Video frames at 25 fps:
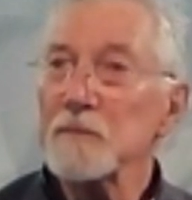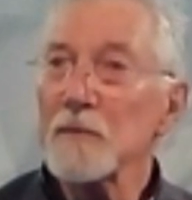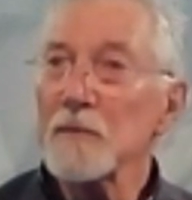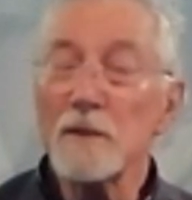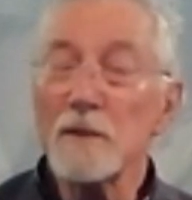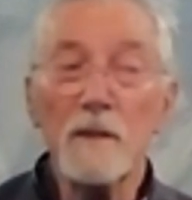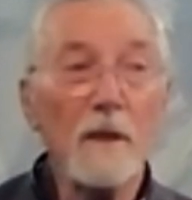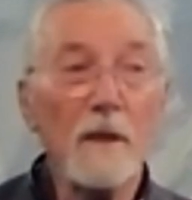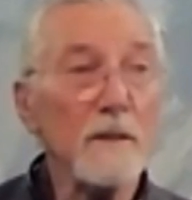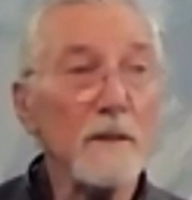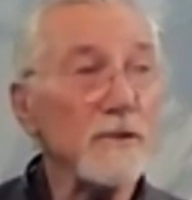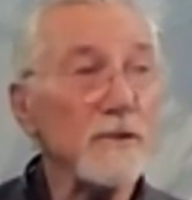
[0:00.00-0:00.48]

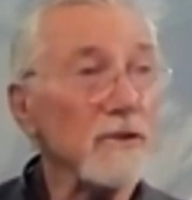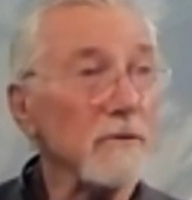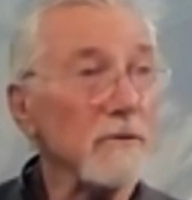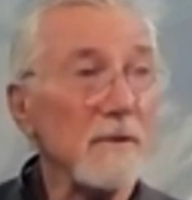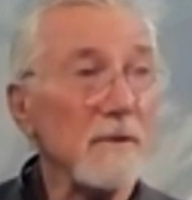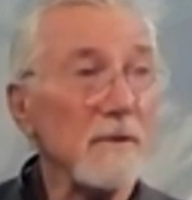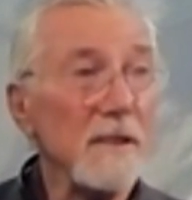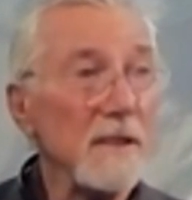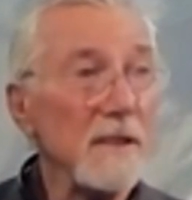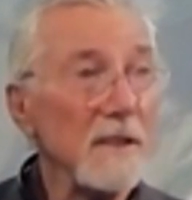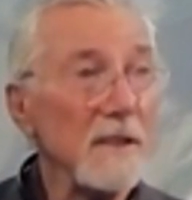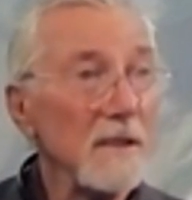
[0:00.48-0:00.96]

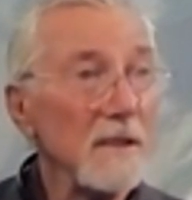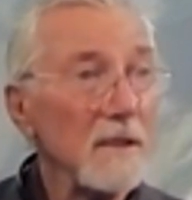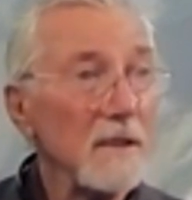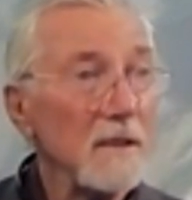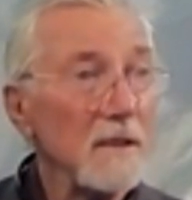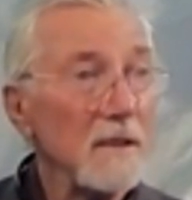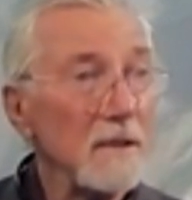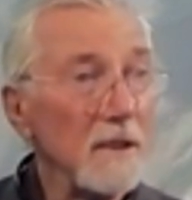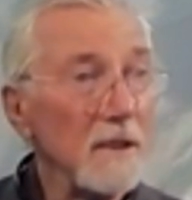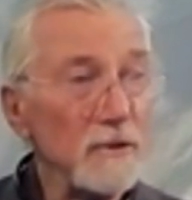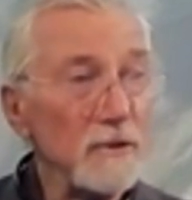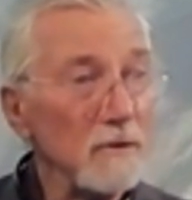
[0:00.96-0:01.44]
luxury
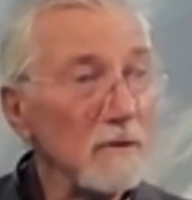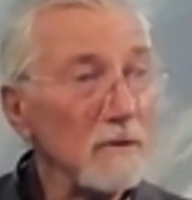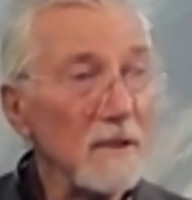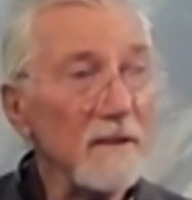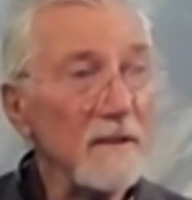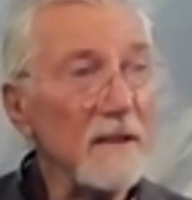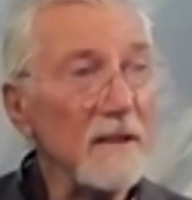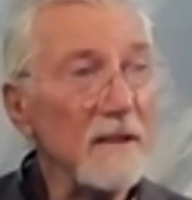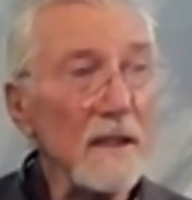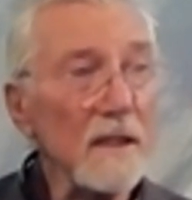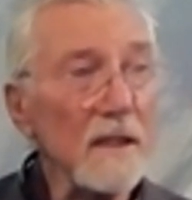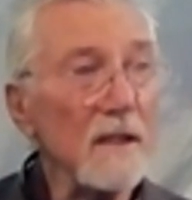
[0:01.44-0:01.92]
that you
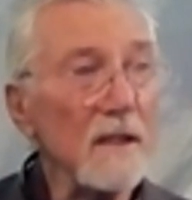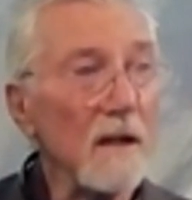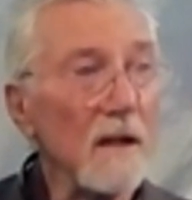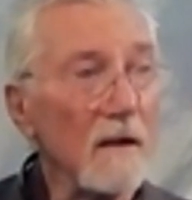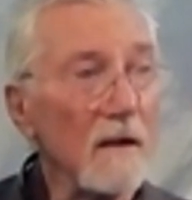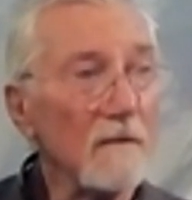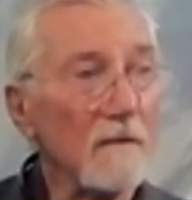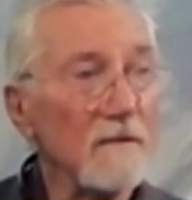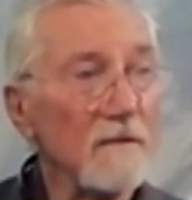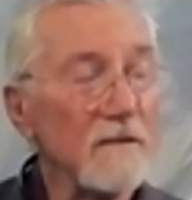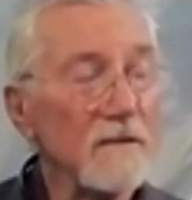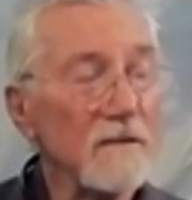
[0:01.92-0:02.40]
could think
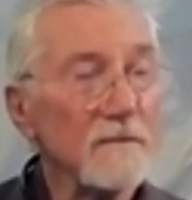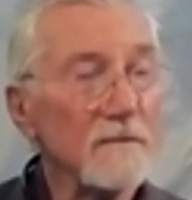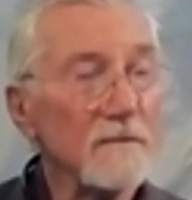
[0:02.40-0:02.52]
of.